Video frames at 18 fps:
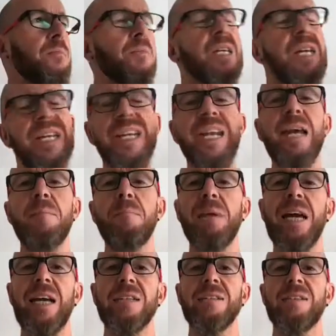let
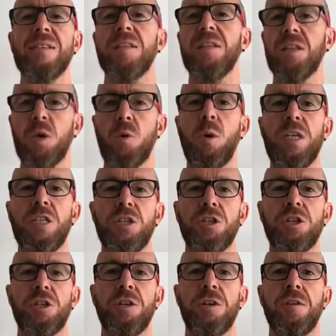me answer the
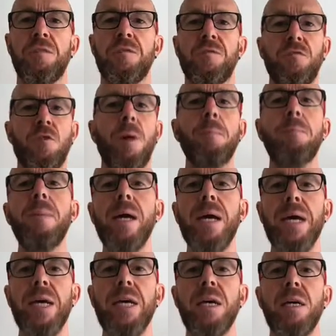question from
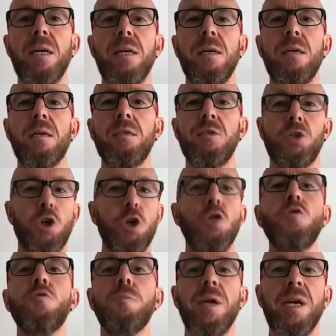me
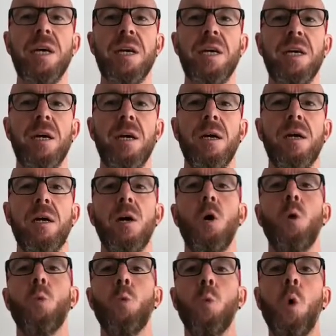to me.
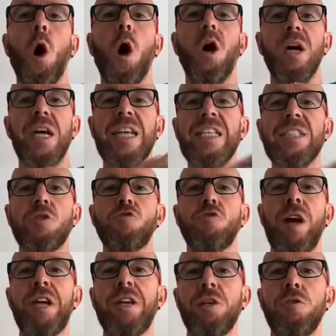What is
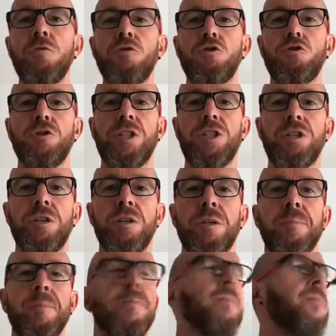great
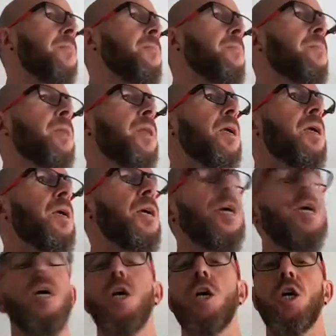nutrition?
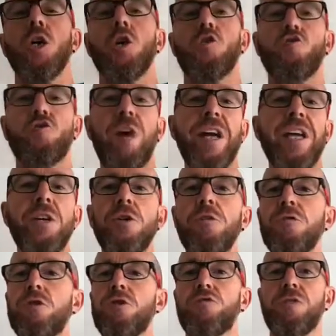Great
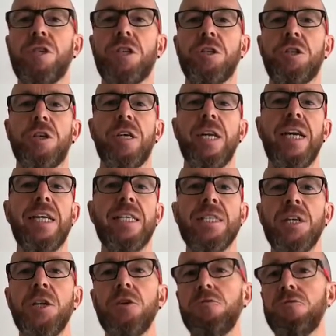nutrition is
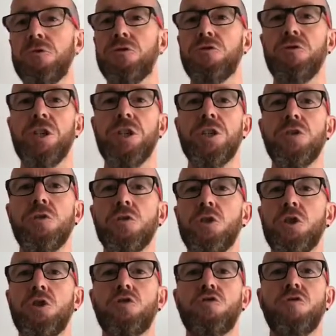a nutritional
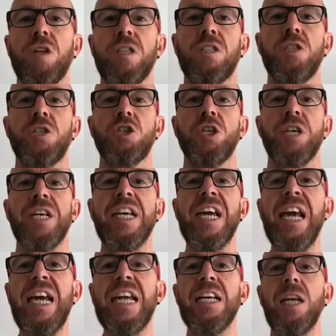
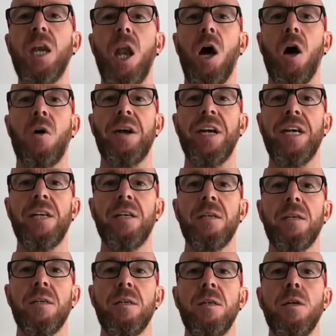strategy in line
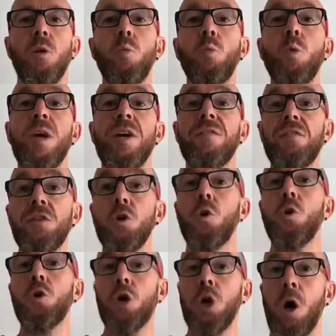with
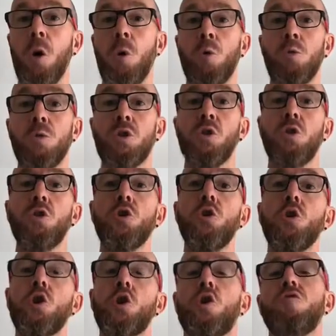your goals or
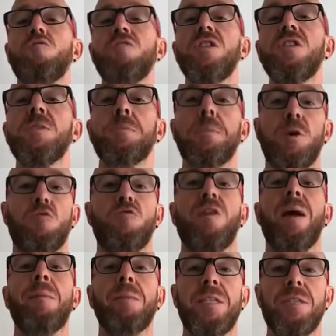your current
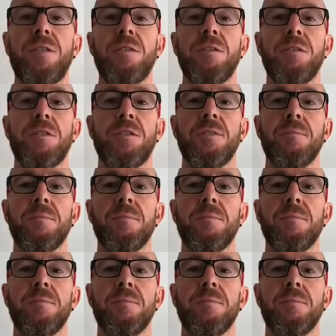parameters.